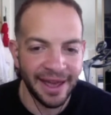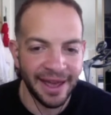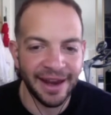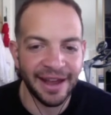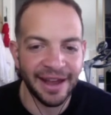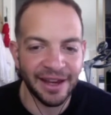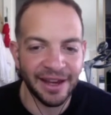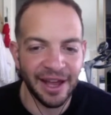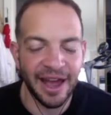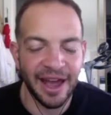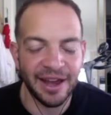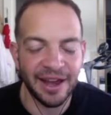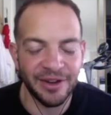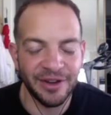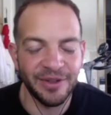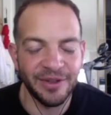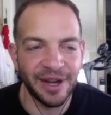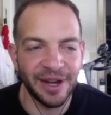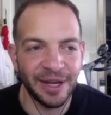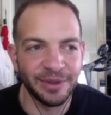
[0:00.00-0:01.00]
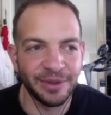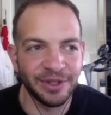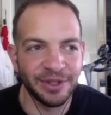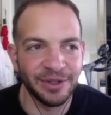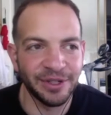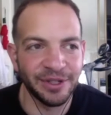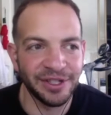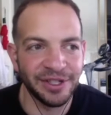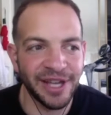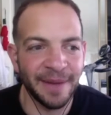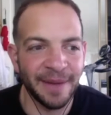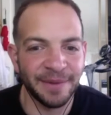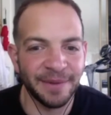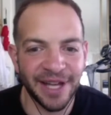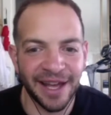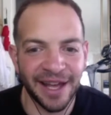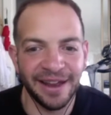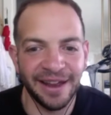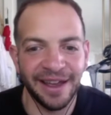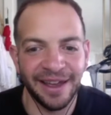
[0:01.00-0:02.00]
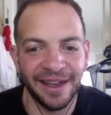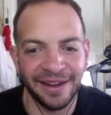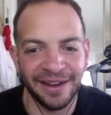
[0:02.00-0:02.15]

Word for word: And I, I knew that he was using Snapchat,